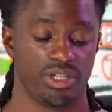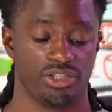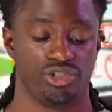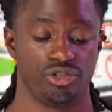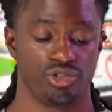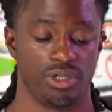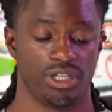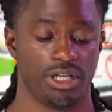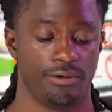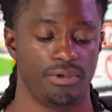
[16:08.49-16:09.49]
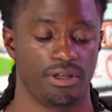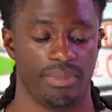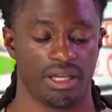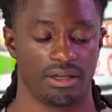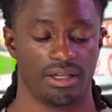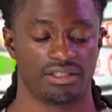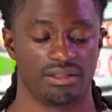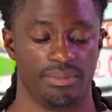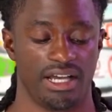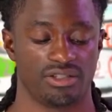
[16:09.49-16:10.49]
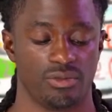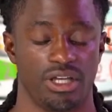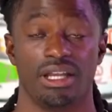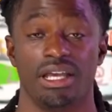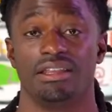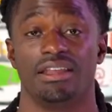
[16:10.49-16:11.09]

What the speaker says: We could choose one or we could make a customized one.